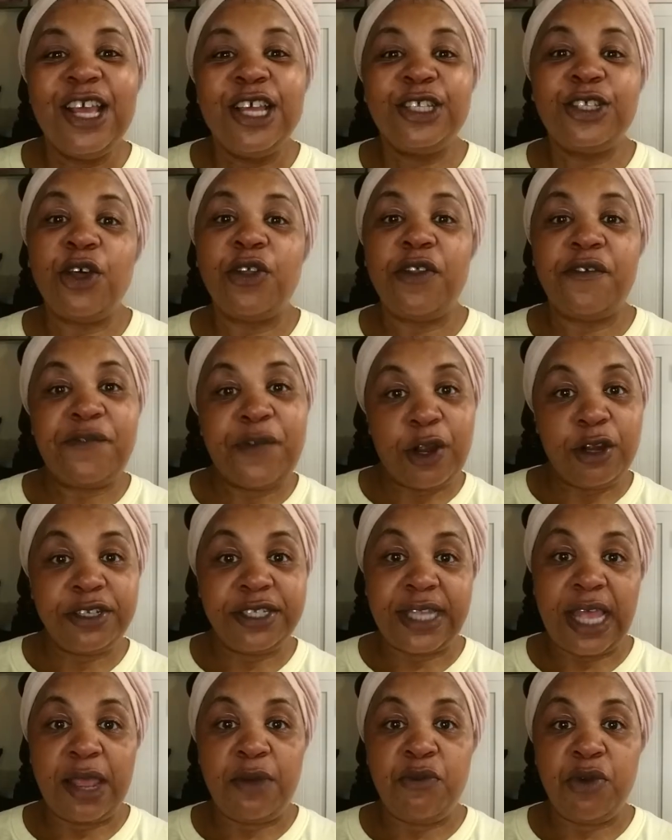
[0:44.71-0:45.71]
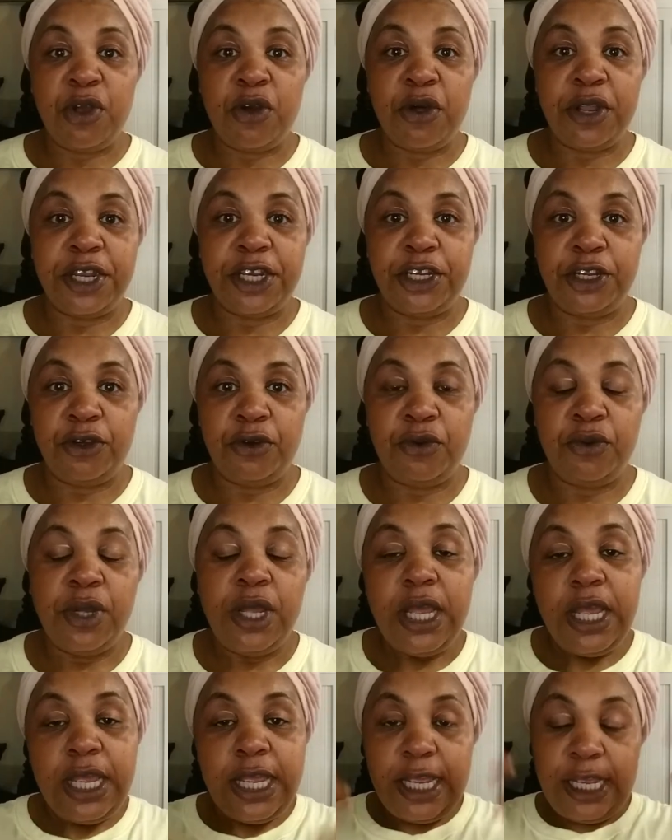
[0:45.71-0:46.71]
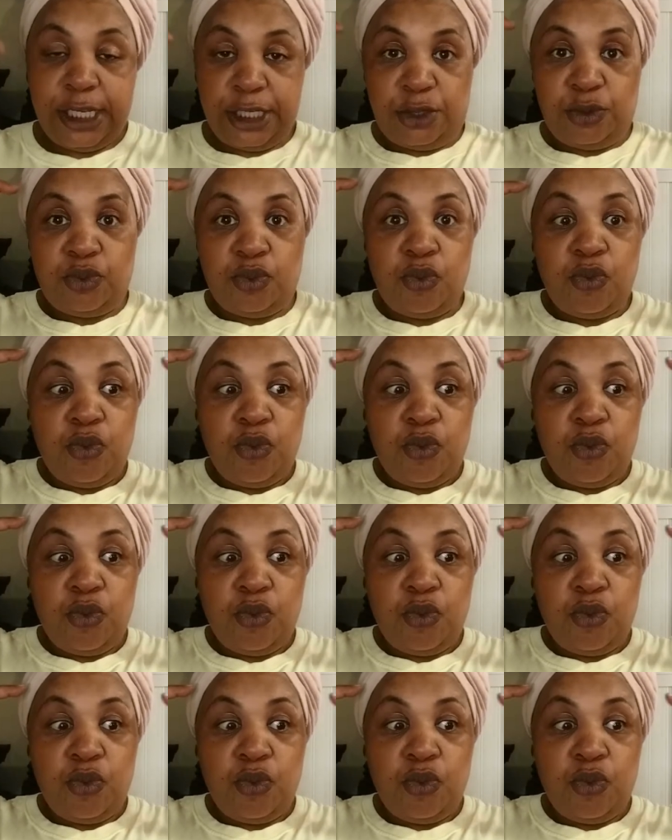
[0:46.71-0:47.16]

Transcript: So the first thing we're going to do is